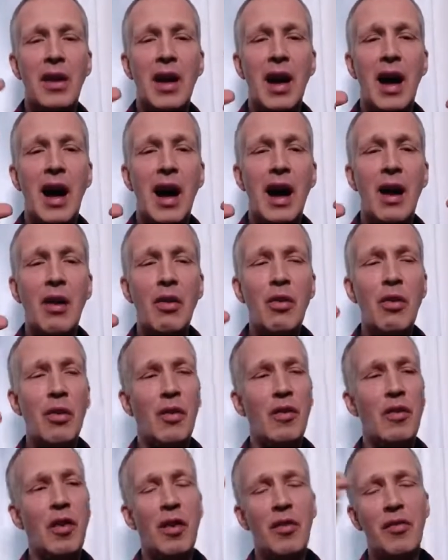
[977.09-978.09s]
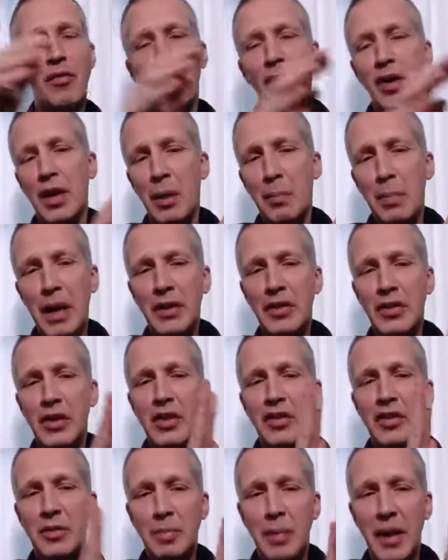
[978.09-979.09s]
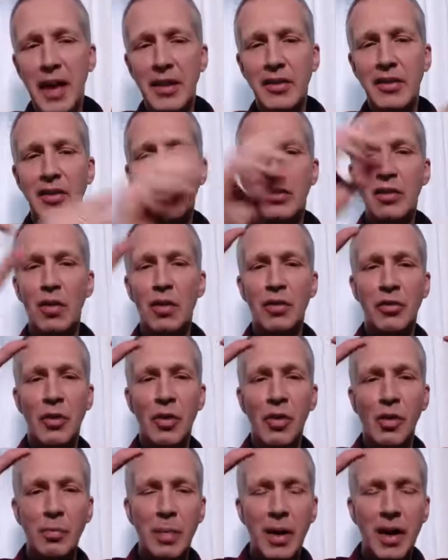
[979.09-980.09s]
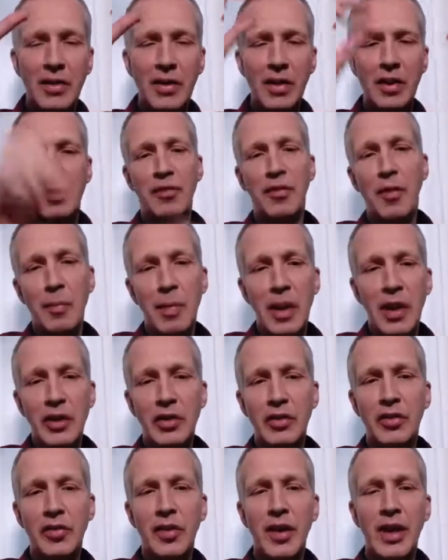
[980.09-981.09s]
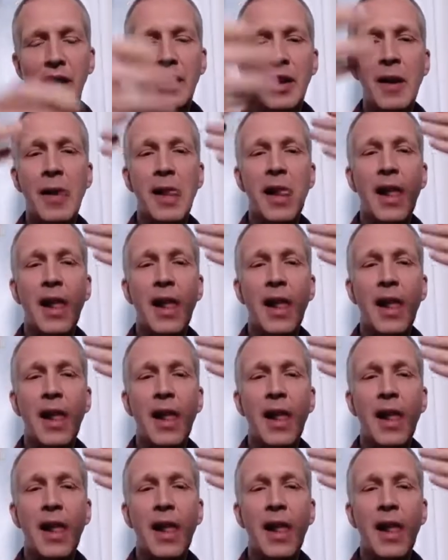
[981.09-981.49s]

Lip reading: how four-dimensional space is controlled by the information field,